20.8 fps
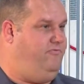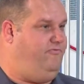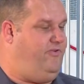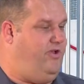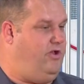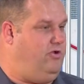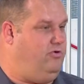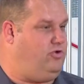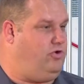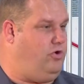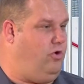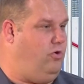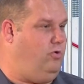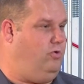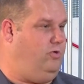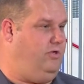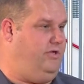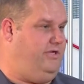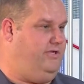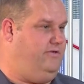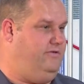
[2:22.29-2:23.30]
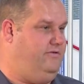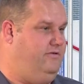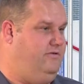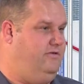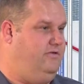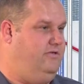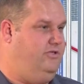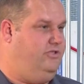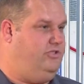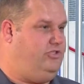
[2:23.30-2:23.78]
fill coolant,
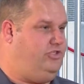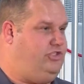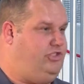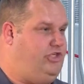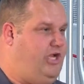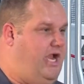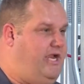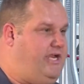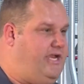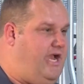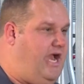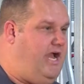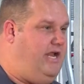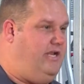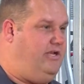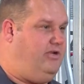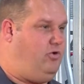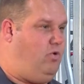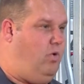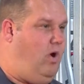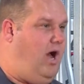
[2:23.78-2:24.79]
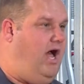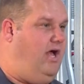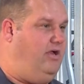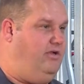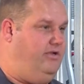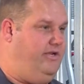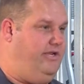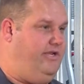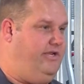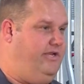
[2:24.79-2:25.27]
check on
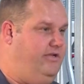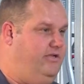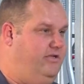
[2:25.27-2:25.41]
quality,